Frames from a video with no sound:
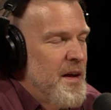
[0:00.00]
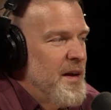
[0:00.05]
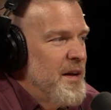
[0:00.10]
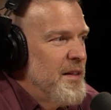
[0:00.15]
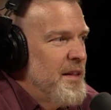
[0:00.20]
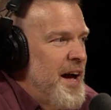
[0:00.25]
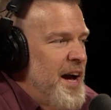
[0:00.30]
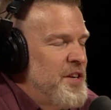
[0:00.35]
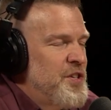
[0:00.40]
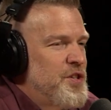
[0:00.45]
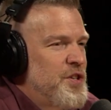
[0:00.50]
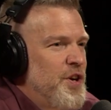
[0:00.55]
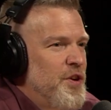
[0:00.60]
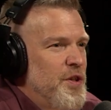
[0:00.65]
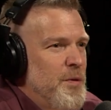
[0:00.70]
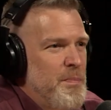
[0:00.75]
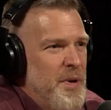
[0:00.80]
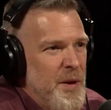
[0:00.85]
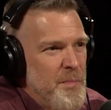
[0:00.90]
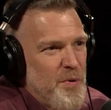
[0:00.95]
last year,
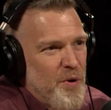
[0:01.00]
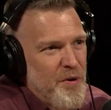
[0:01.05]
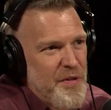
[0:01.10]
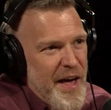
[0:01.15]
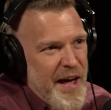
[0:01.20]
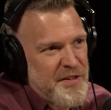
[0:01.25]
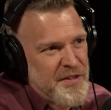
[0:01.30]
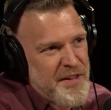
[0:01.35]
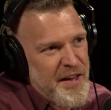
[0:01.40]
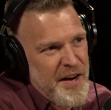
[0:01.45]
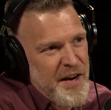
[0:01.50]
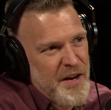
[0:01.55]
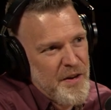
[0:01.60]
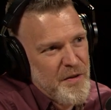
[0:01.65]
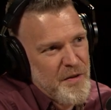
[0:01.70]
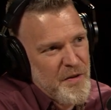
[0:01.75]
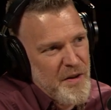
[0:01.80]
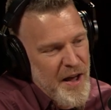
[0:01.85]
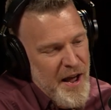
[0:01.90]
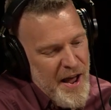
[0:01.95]
the people that
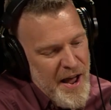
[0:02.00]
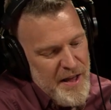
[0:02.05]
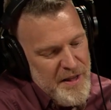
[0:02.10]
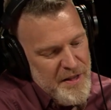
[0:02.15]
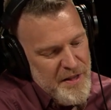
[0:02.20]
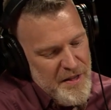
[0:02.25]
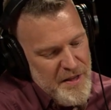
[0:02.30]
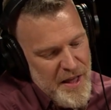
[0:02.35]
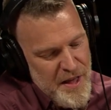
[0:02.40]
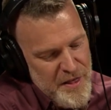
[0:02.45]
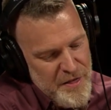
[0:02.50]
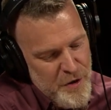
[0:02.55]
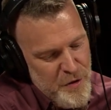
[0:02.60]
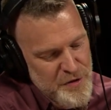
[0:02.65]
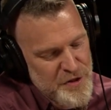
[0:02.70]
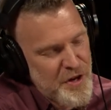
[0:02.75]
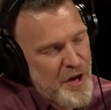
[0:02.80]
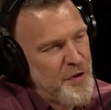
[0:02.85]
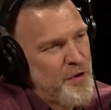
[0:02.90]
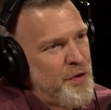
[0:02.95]
didn't, uh,
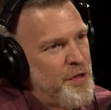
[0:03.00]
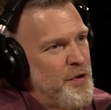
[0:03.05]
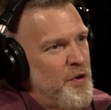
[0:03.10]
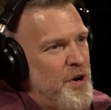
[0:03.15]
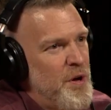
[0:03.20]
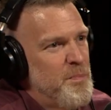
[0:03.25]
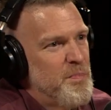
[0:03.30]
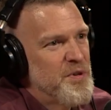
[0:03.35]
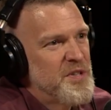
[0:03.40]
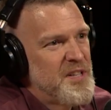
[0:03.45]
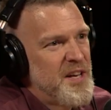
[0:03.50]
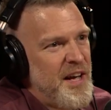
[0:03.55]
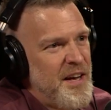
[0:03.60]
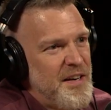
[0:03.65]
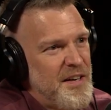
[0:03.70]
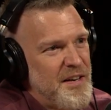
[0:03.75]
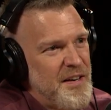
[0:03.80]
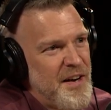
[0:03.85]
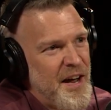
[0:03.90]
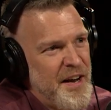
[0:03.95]
those other 30%,
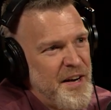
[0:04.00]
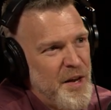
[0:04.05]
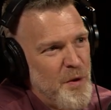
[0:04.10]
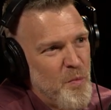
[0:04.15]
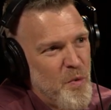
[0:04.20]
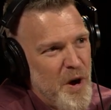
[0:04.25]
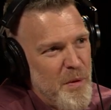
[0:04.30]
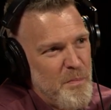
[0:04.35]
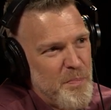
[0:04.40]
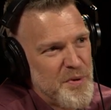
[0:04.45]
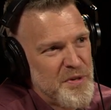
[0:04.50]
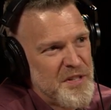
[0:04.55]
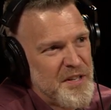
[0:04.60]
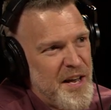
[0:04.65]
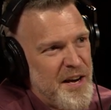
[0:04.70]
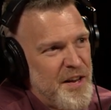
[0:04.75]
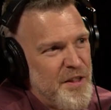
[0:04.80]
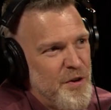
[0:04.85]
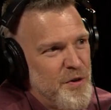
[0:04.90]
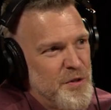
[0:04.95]

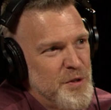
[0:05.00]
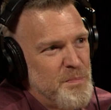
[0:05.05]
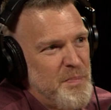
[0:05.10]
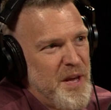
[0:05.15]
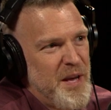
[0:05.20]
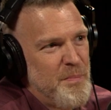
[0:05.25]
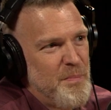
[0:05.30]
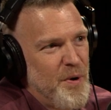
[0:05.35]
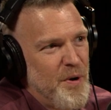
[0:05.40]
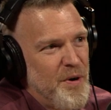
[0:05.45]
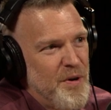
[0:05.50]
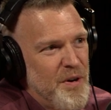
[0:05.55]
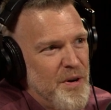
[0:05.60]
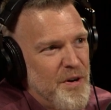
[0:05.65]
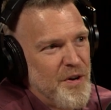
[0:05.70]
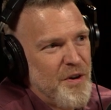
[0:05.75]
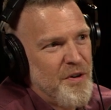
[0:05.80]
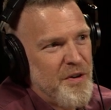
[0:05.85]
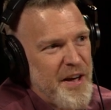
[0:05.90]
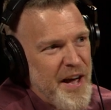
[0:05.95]
91% of those people
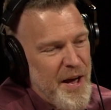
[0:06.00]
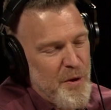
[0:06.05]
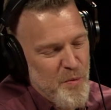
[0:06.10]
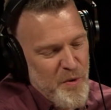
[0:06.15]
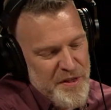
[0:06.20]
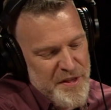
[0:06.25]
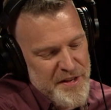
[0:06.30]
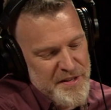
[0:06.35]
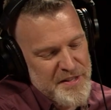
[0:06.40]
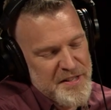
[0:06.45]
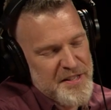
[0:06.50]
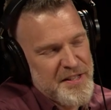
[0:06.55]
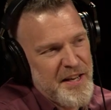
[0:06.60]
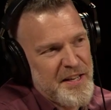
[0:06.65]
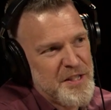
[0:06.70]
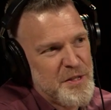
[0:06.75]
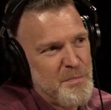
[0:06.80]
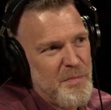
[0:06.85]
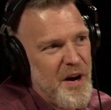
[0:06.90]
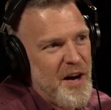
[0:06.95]
okay within
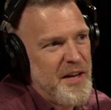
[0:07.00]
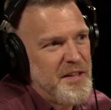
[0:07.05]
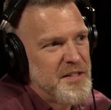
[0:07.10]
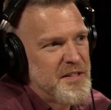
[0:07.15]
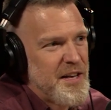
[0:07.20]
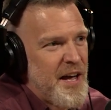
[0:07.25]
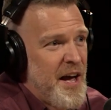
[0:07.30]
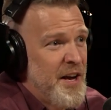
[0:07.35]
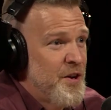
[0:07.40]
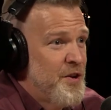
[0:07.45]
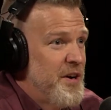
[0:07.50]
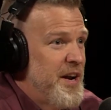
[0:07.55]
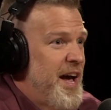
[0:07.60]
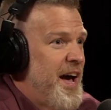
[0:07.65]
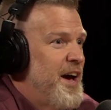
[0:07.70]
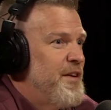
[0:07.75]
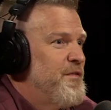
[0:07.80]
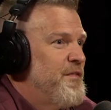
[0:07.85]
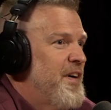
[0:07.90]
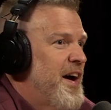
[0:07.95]
six months i could have
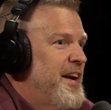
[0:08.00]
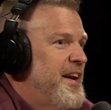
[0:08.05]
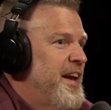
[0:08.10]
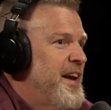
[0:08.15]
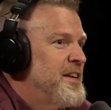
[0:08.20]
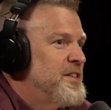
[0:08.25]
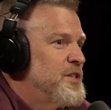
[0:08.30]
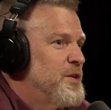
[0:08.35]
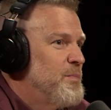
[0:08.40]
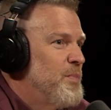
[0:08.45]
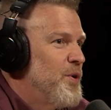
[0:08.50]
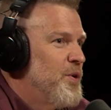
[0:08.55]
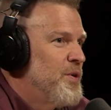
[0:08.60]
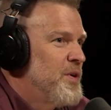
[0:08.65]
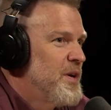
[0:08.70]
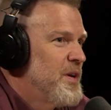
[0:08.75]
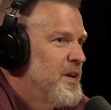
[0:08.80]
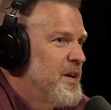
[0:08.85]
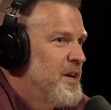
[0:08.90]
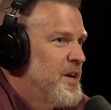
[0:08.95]
had financeable
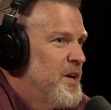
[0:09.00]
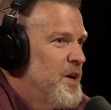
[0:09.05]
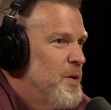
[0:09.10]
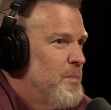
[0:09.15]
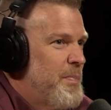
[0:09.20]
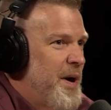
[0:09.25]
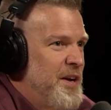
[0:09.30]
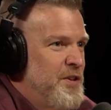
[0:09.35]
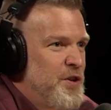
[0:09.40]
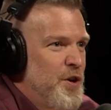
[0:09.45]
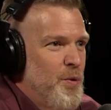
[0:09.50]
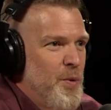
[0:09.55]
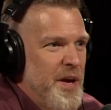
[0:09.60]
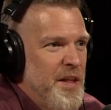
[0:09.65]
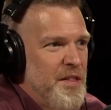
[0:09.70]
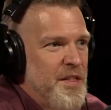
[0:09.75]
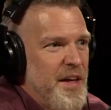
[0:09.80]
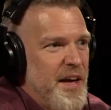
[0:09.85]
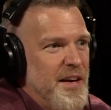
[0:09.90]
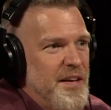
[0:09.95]
wow by
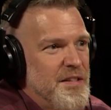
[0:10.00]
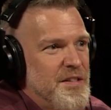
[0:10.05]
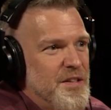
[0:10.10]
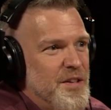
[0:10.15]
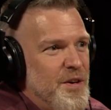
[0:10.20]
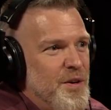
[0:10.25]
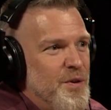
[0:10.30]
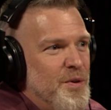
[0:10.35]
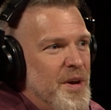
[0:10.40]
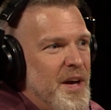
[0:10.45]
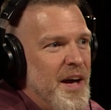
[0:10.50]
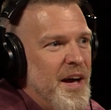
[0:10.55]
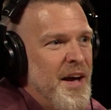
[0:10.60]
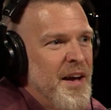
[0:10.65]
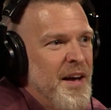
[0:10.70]
doing things okay